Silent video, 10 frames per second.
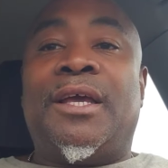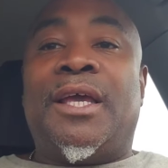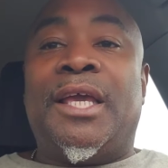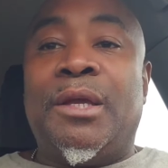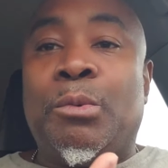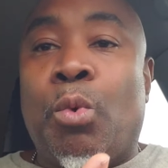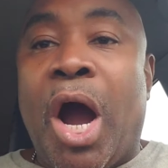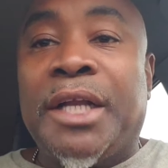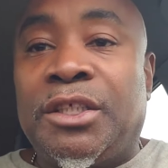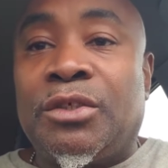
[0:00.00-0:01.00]
he
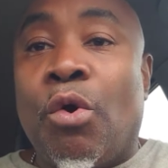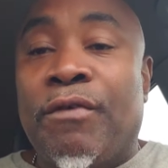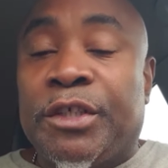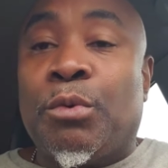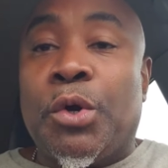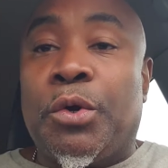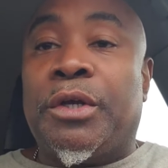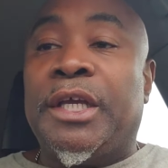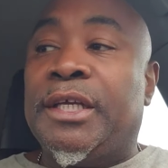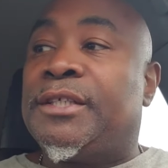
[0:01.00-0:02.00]
watched over his word.
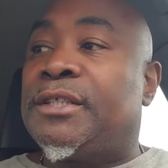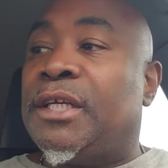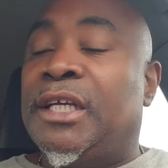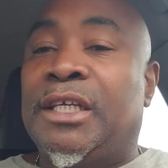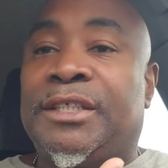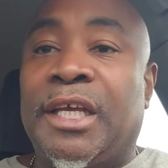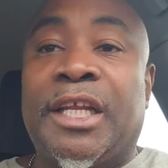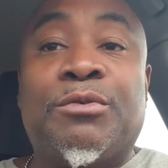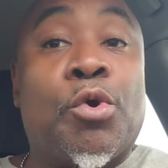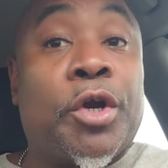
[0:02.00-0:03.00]
He sent
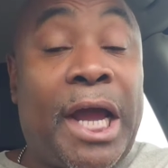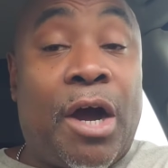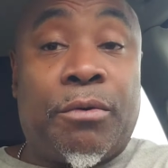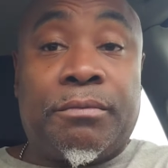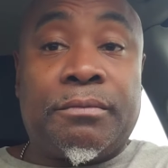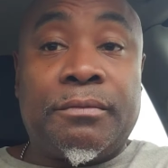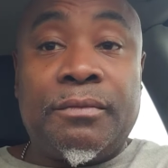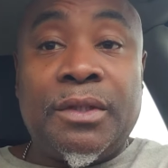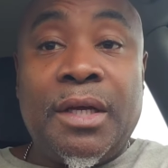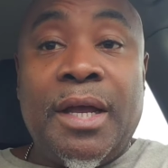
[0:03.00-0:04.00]
his word out.
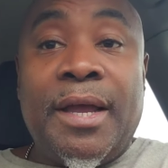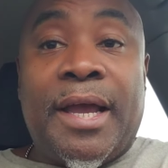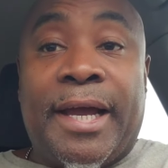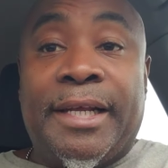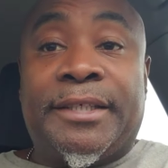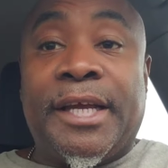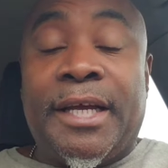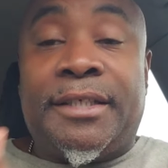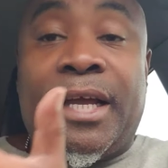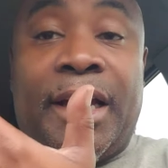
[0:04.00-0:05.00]
And he
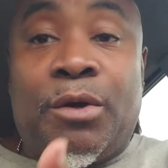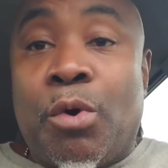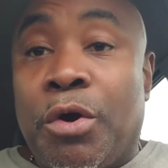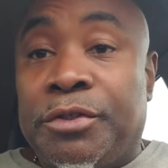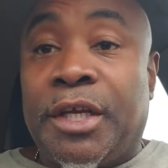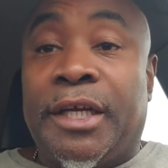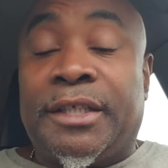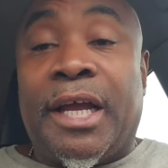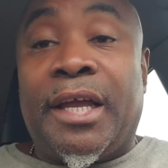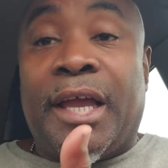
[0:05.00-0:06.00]
says that the word says
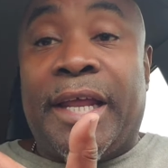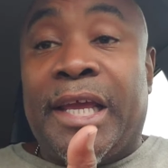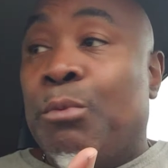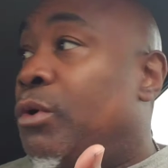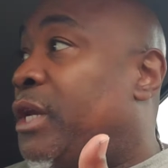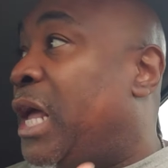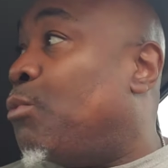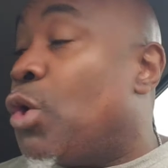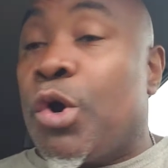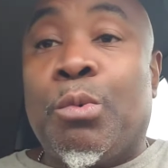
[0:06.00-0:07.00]
that, and that
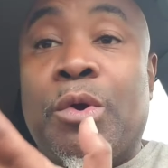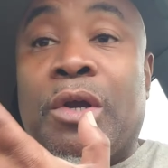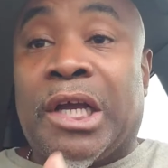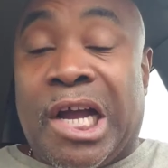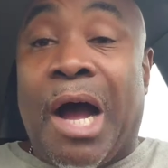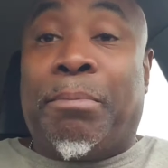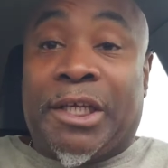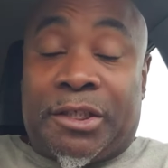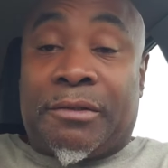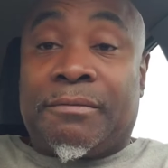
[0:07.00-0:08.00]
word will
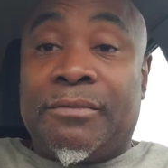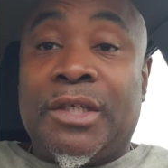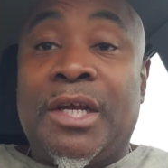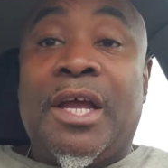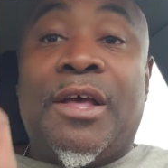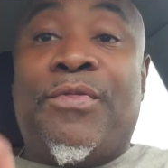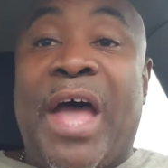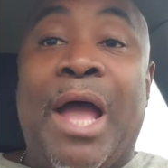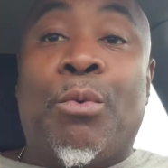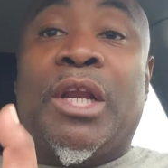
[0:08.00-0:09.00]
accomplish,
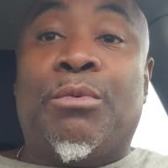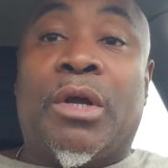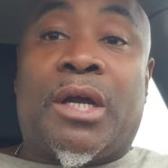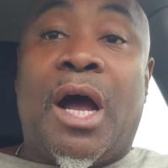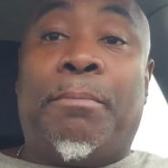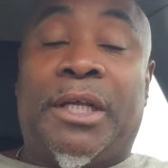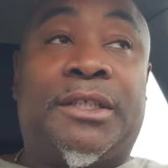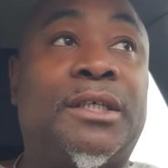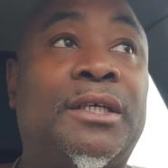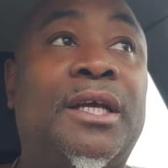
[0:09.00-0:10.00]
that will it accomplish,